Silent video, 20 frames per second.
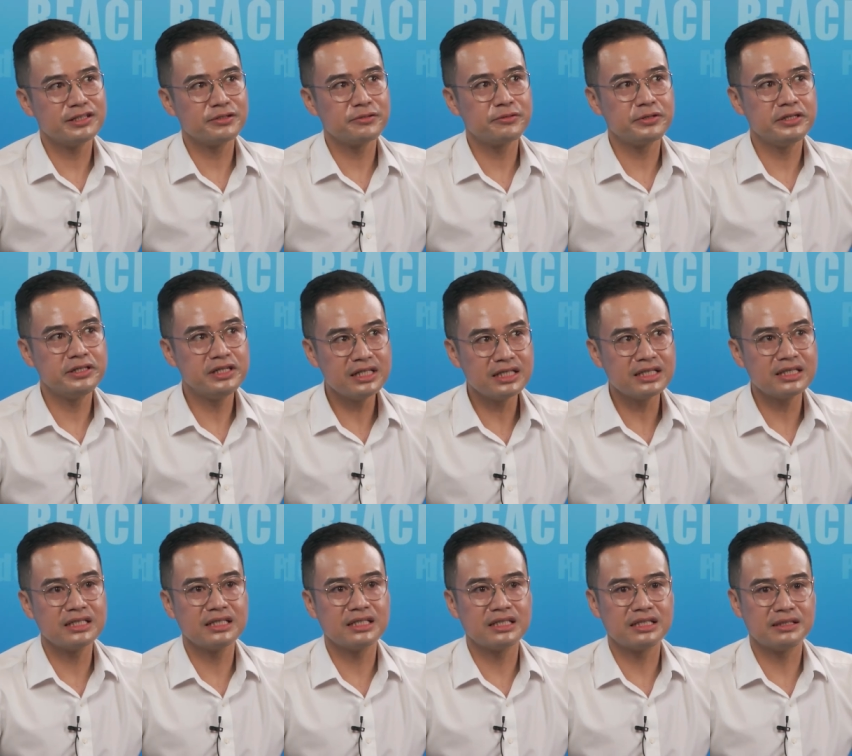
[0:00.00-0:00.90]
we did
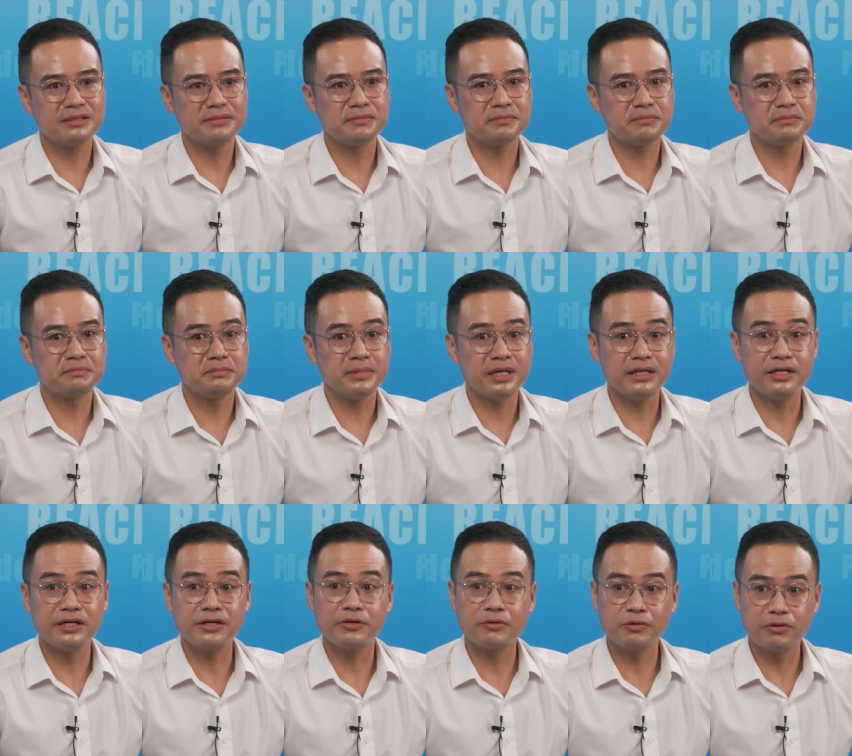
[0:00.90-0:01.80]
uh,
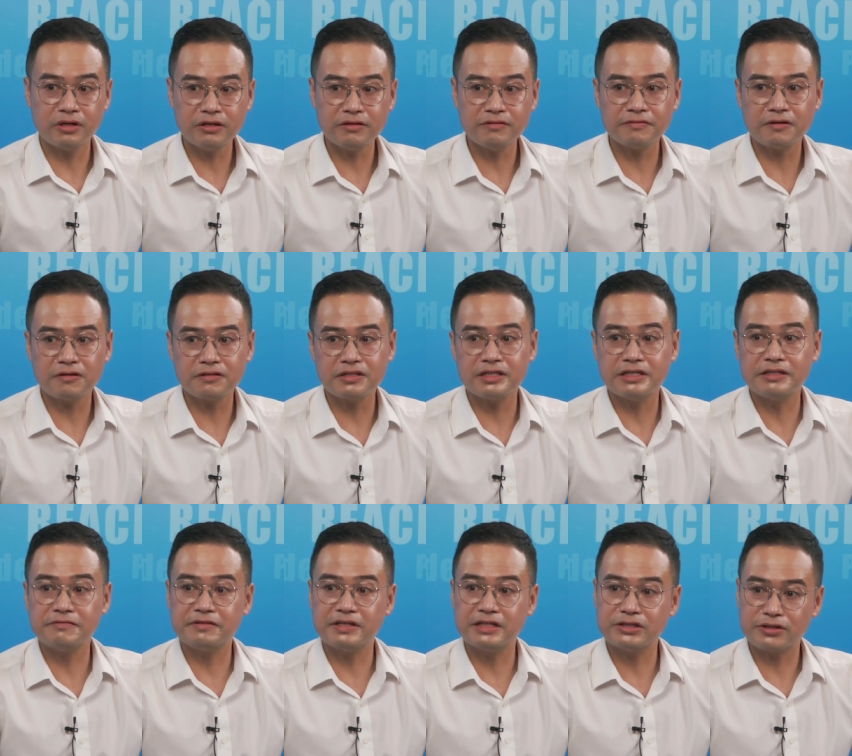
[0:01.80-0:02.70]
many work for the
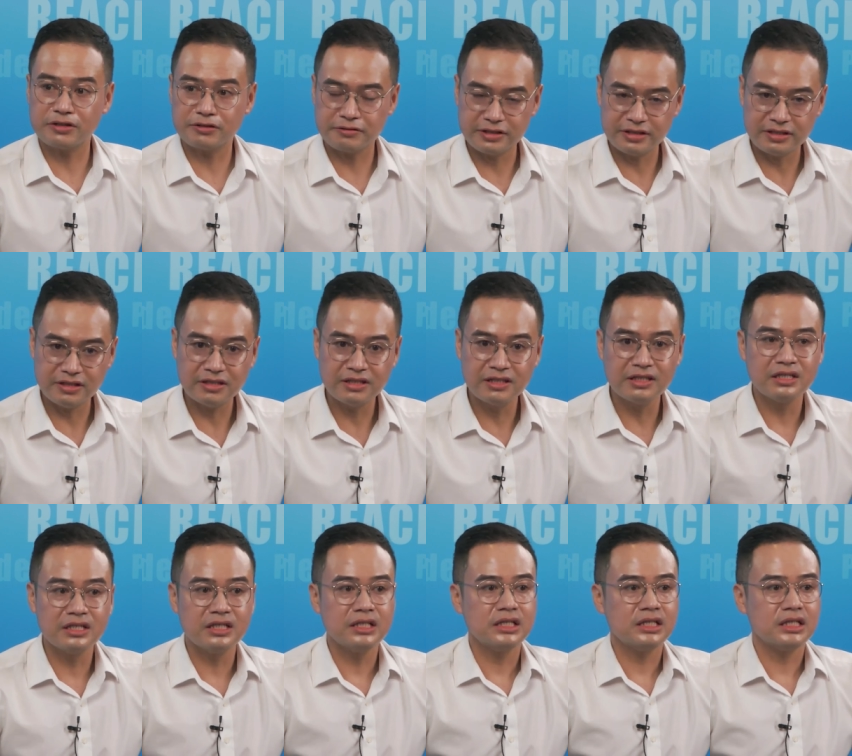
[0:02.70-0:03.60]
inventory,
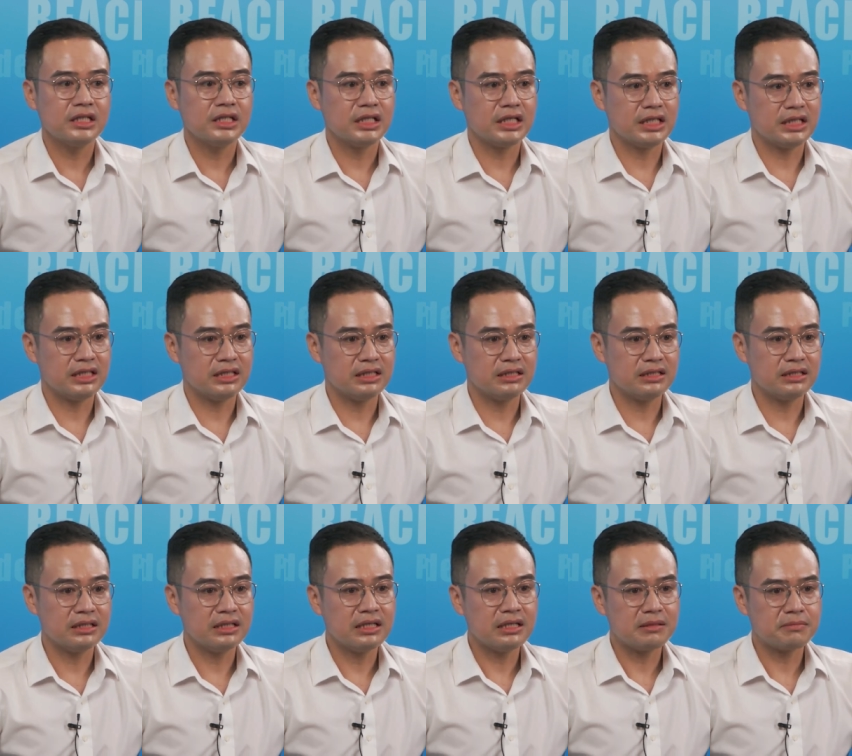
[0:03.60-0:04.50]
uh,
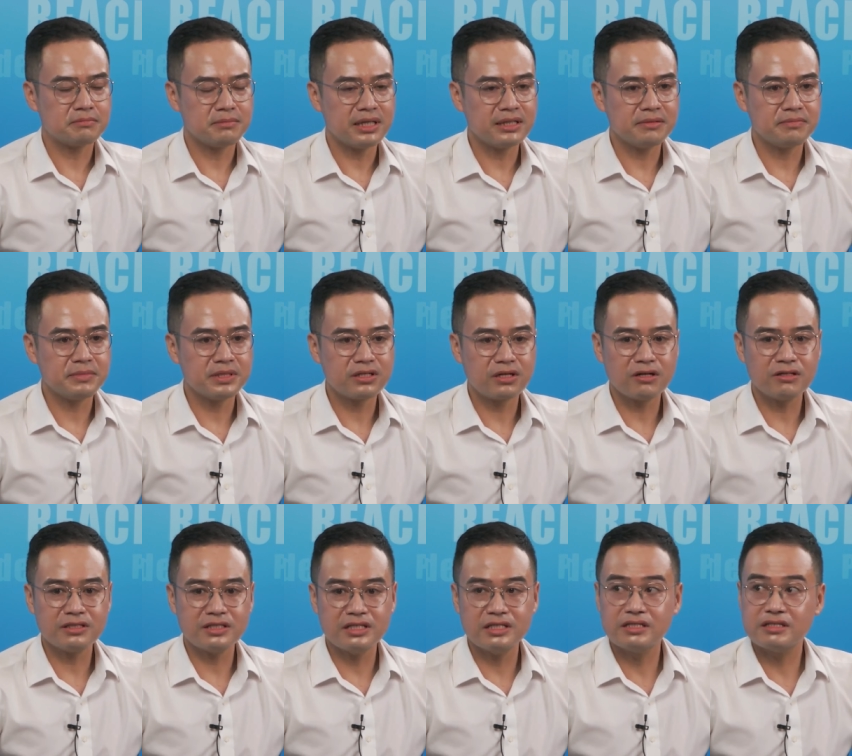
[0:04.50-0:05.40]
but
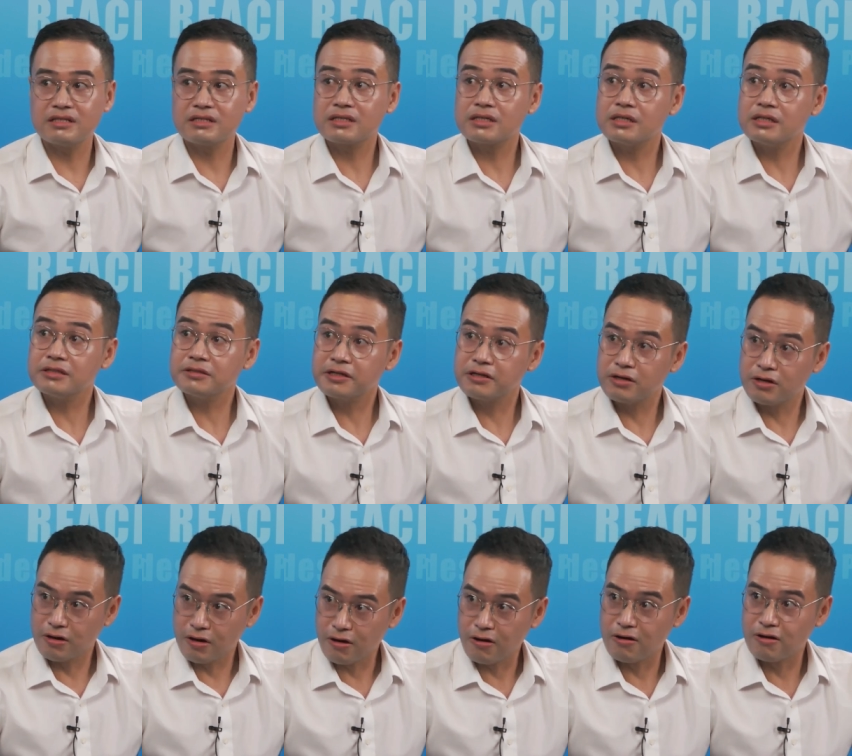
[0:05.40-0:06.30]
because in the current
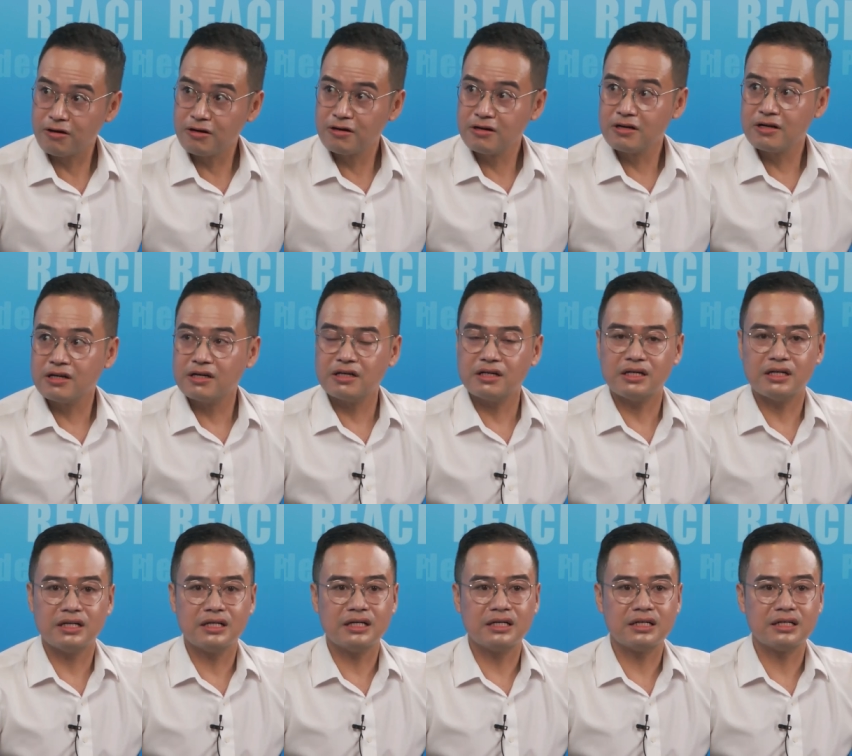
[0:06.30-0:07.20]
law,
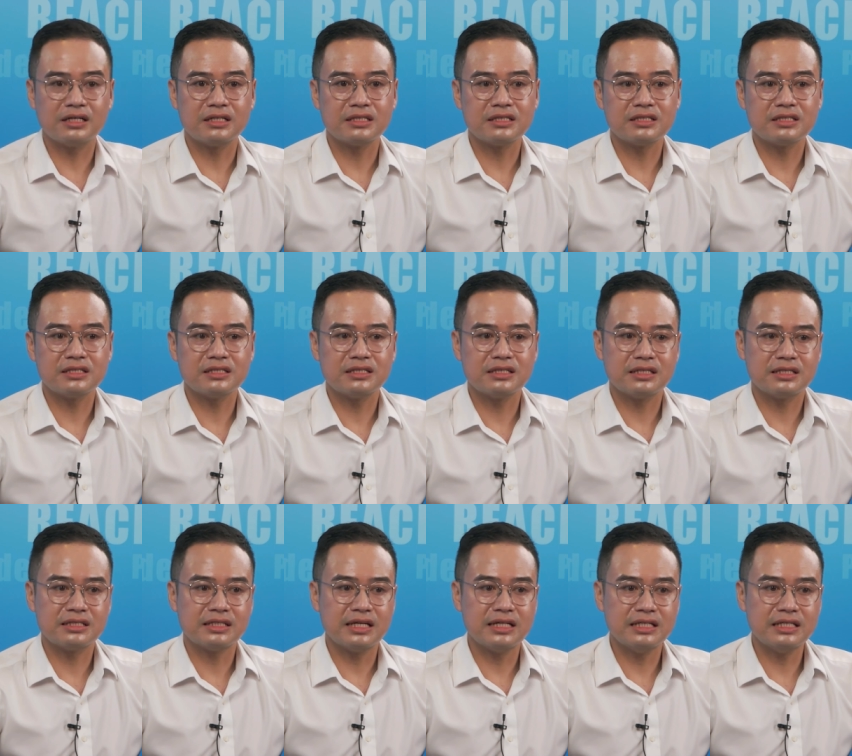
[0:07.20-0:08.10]
uh,
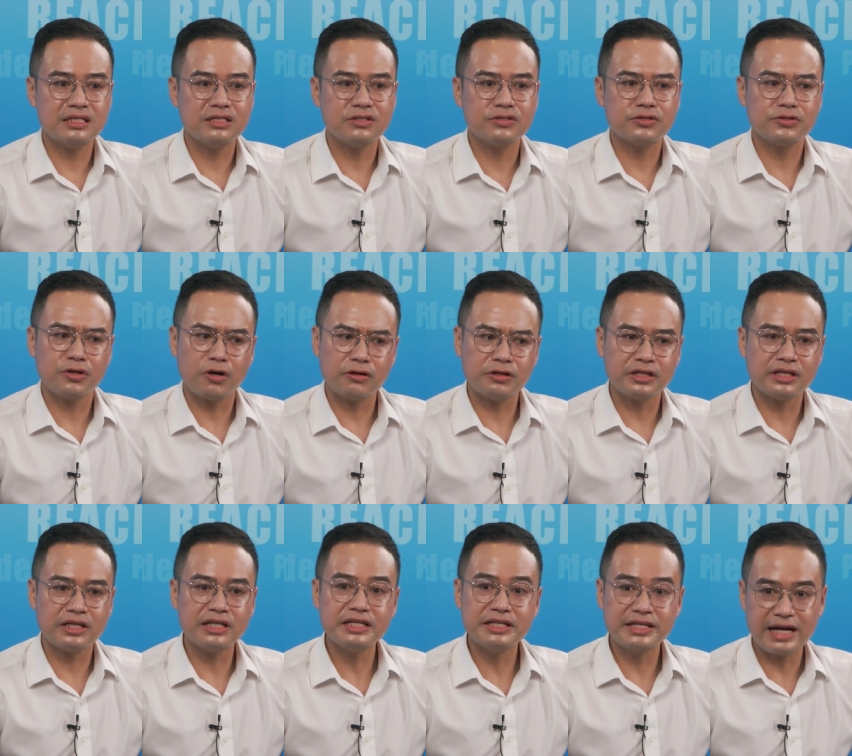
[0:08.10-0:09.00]
there is not
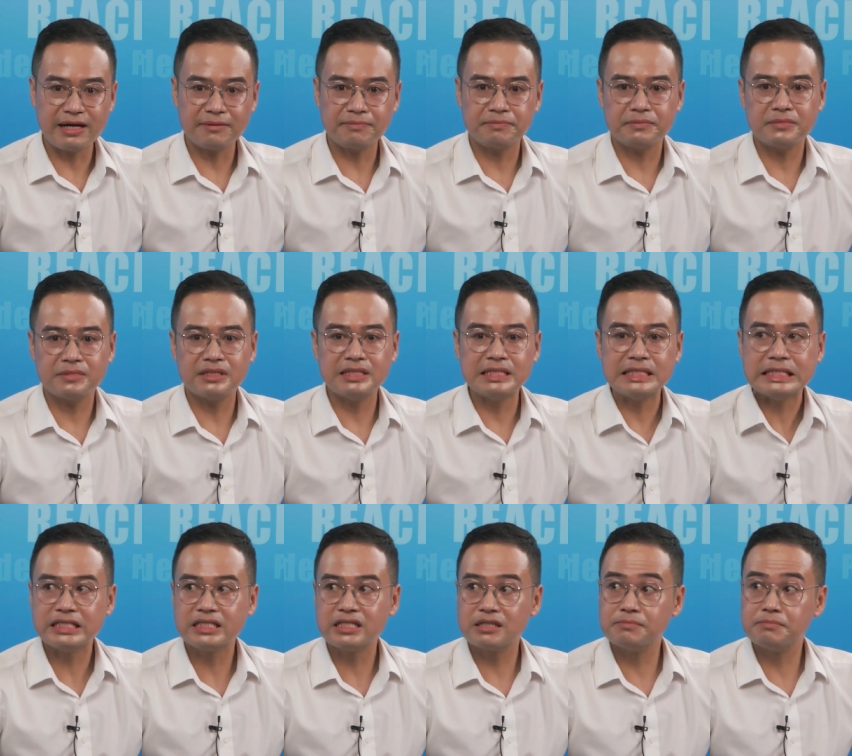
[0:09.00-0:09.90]
enough
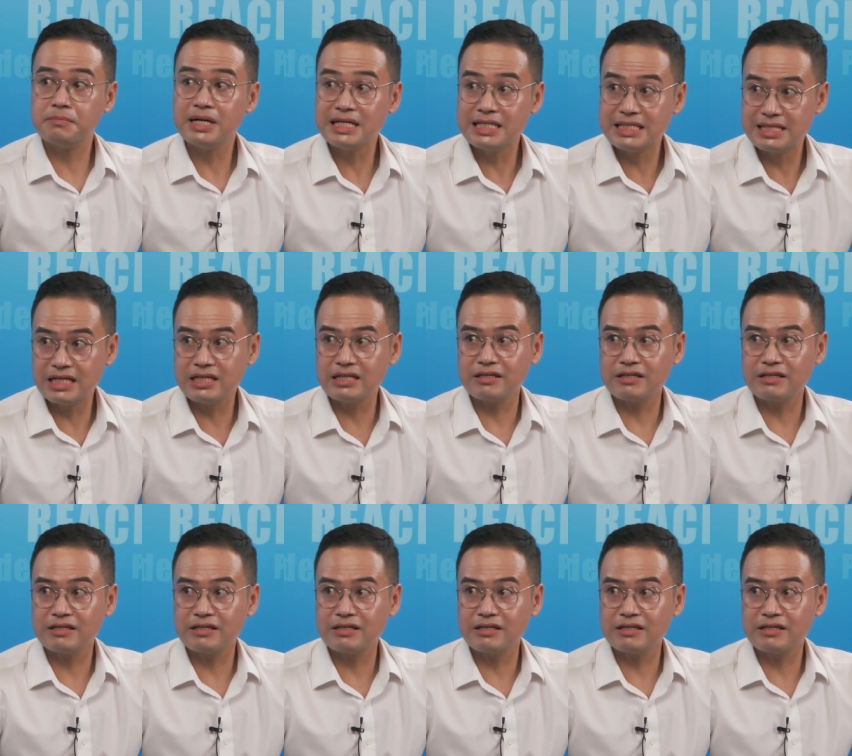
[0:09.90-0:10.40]
legal basic